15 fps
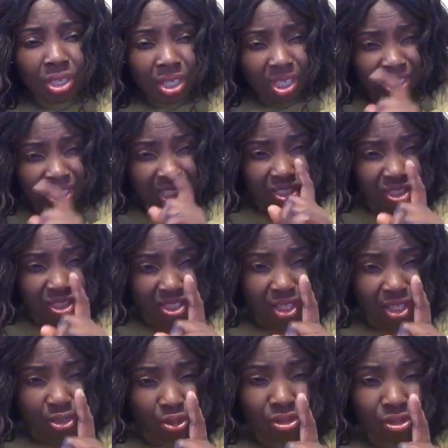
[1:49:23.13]
It is
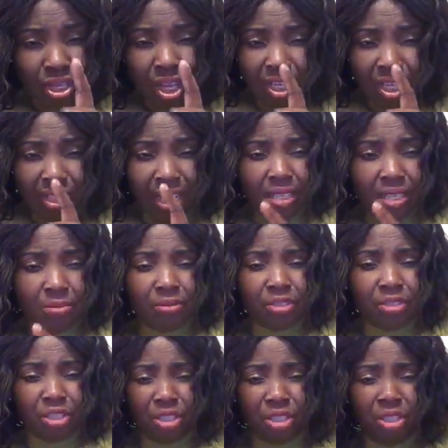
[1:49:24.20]
settled in the name of
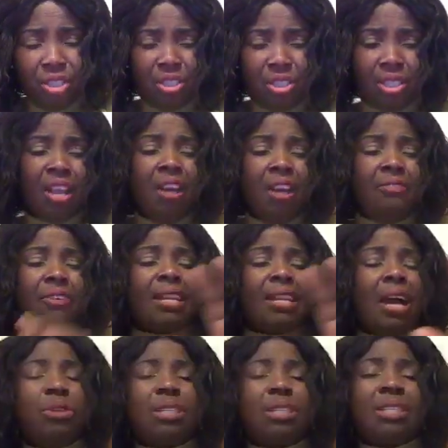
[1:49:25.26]
Jesus.
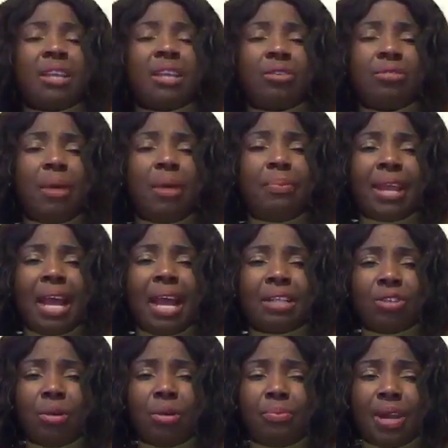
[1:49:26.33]
Father, we thank you. Now bring out
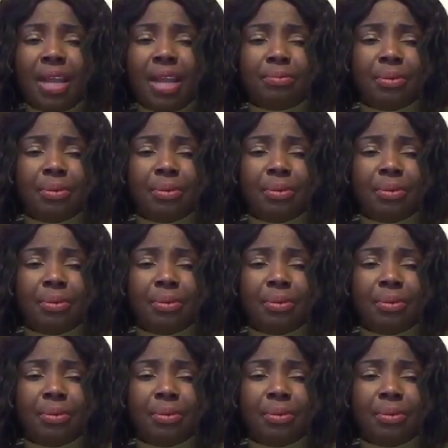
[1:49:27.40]
your bread.